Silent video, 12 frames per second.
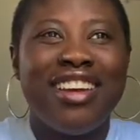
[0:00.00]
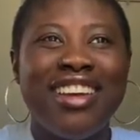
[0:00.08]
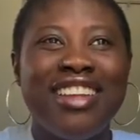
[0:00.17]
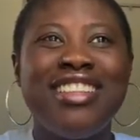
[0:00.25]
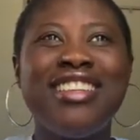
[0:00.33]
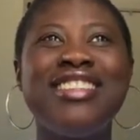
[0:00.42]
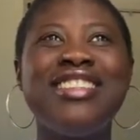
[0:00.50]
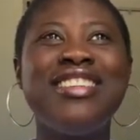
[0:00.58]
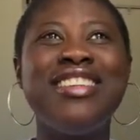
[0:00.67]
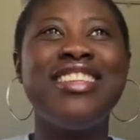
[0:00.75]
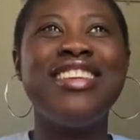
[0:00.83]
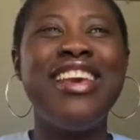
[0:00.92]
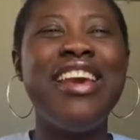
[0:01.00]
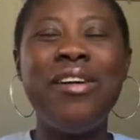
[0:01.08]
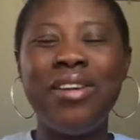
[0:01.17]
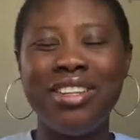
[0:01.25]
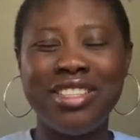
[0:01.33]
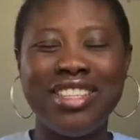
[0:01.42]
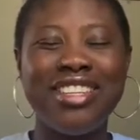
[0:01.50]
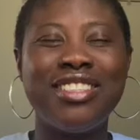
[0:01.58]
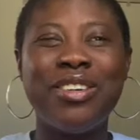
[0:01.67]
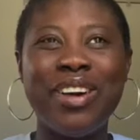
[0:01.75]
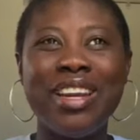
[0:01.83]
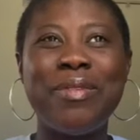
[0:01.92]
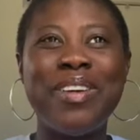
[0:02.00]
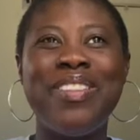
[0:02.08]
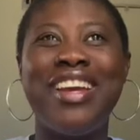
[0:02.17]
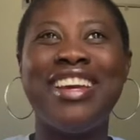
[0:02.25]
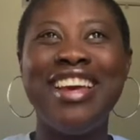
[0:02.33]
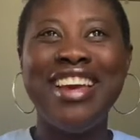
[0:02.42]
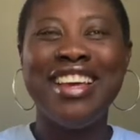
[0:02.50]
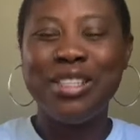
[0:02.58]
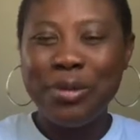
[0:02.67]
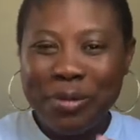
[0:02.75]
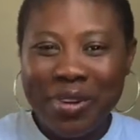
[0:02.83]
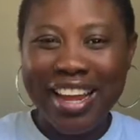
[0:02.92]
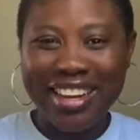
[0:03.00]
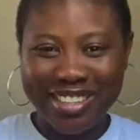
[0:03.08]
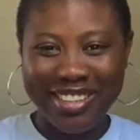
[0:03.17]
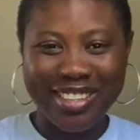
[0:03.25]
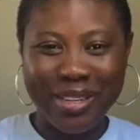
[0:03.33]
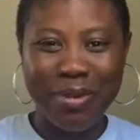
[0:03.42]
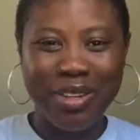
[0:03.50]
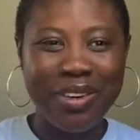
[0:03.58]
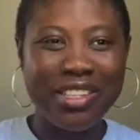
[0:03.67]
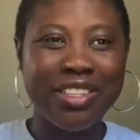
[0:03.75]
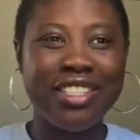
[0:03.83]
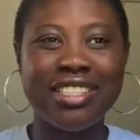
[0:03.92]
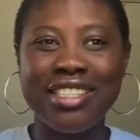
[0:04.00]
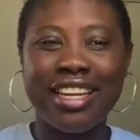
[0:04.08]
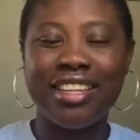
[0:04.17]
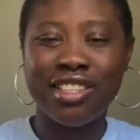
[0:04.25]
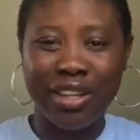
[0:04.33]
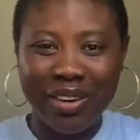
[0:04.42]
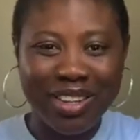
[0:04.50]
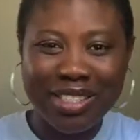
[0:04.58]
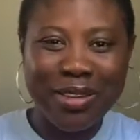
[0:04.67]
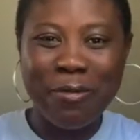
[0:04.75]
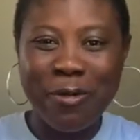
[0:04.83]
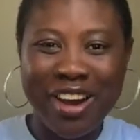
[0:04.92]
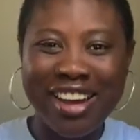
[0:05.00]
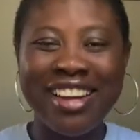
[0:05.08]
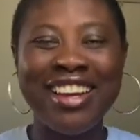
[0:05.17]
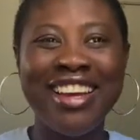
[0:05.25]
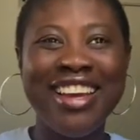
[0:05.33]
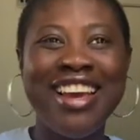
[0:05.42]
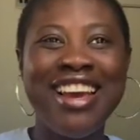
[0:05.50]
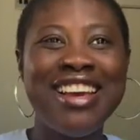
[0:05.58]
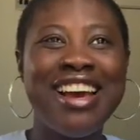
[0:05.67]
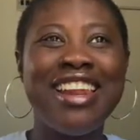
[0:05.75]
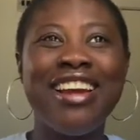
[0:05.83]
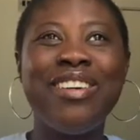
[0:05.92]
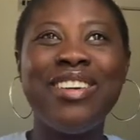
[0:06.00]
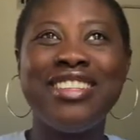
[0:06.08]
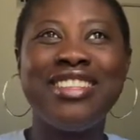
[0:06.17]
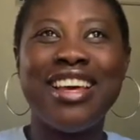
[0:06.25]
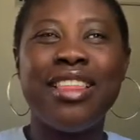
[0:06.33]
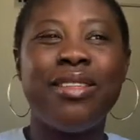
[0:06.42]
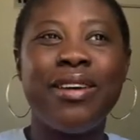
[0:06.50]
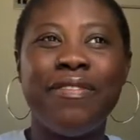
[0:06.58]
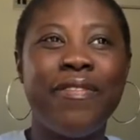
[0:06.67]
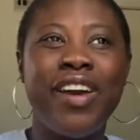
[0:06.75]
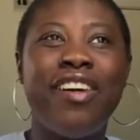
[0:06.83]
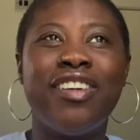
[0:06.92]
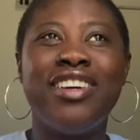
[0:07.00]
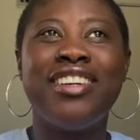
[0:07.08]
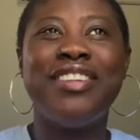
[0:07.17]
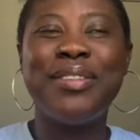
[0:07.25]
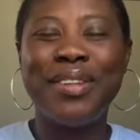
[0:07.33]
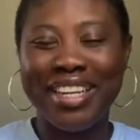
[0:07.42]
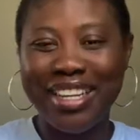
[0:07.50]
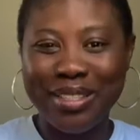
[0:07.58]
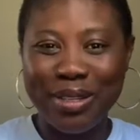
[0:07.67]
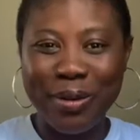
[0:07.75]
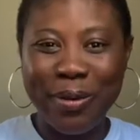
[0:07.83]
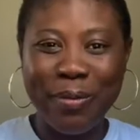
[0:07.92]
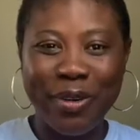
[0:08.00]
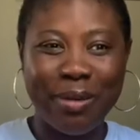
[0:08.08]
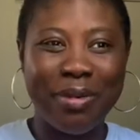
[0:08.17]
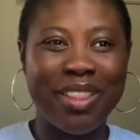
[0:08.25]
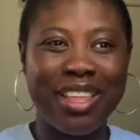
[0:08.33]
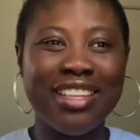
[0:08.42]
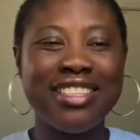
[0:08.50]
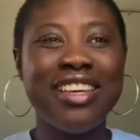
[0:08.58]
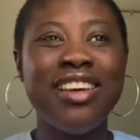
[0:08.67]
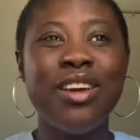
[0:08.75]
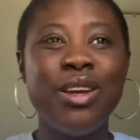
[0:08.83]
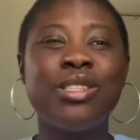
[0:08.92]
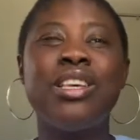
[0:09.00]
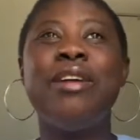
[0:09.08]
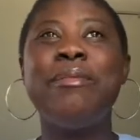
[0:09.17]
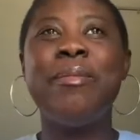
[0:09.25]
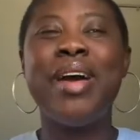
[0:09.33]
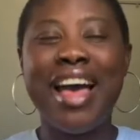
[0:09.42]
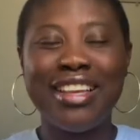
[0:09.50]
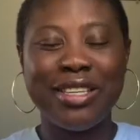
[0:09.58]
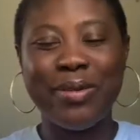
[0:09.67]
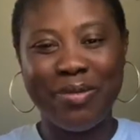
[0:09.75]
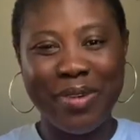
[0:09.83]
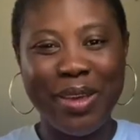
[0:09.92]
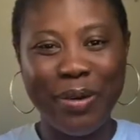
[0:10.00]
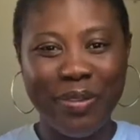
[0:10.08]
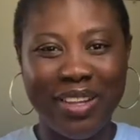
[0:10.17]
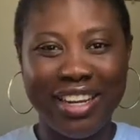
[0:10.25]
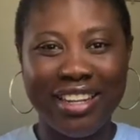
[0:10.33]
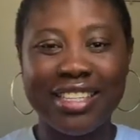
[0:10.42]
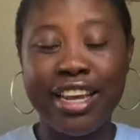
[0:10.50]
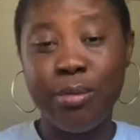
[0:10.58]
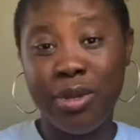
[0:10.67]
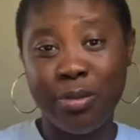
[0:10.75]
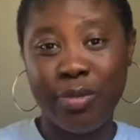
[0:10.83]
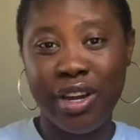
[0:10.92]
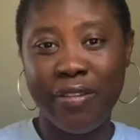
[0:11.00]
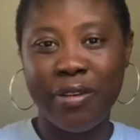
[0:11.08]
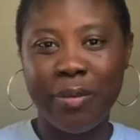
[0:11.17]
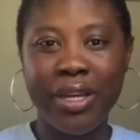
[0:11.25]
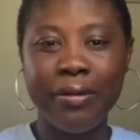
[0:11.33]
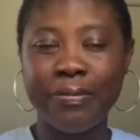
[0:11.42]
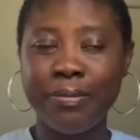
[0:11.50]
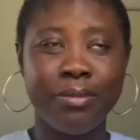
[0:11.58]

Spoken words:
it is, yeah, what they're talking about him, like it's relationship, it's not just like there's a God somewhere. And I felt, oh, I need to know more about this. So I remember asking one of my youth leaders, "Can you please pray for me?"